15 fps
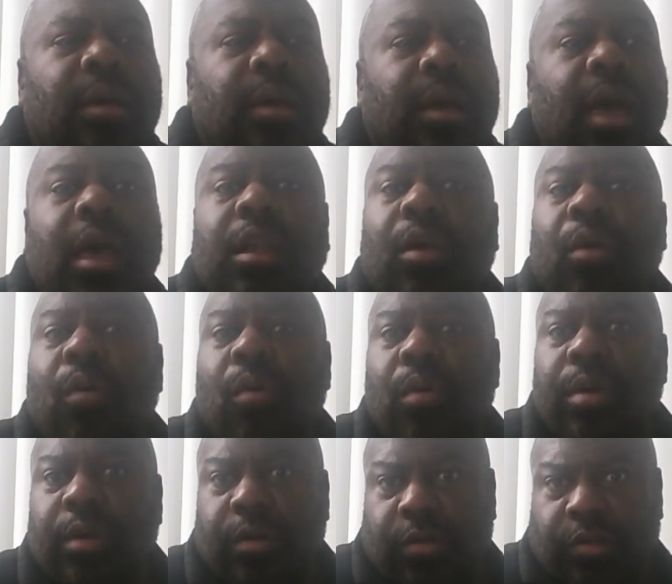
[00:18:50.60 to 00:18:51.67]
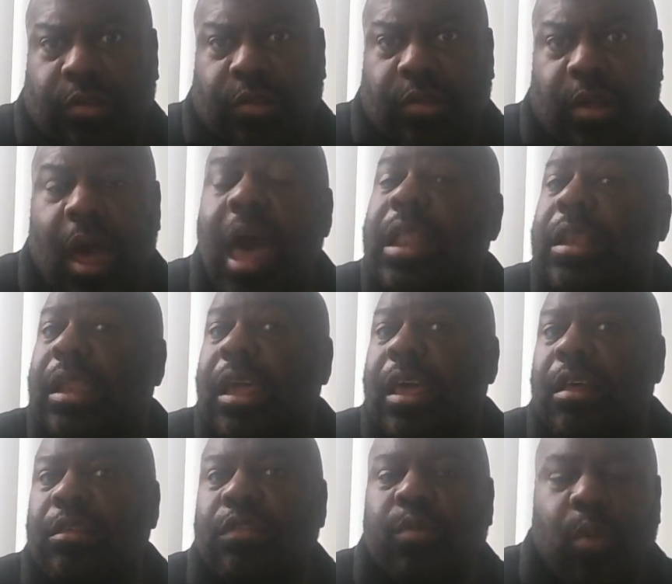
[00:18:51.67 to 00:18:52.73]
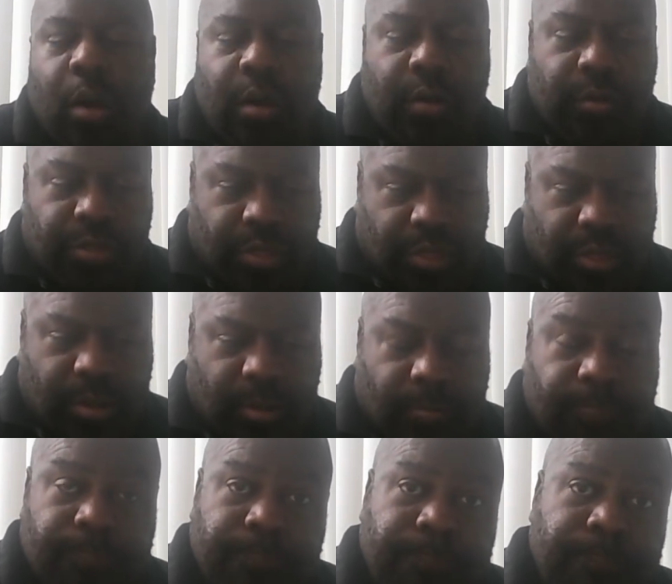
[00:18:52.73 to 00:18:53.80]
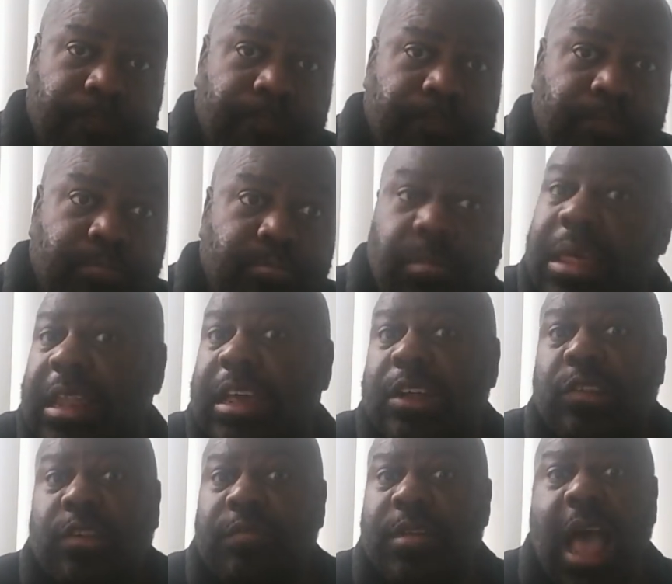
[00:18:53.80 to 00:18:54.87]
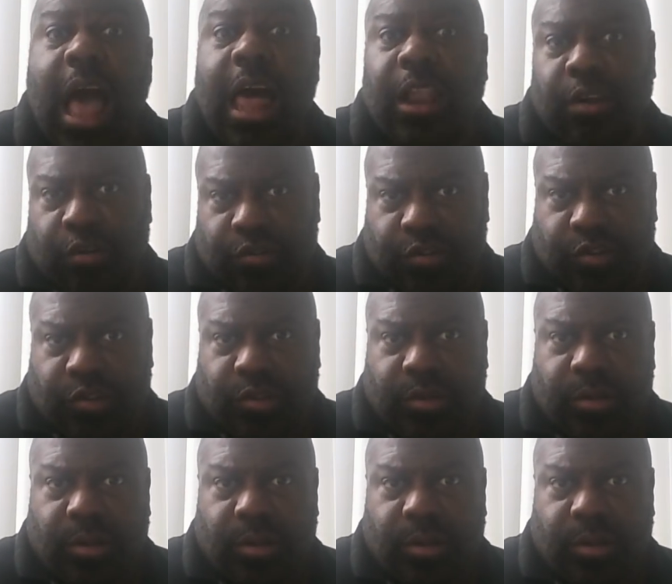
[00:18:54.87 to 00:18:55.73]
cut corners on deals worth millions of dollars.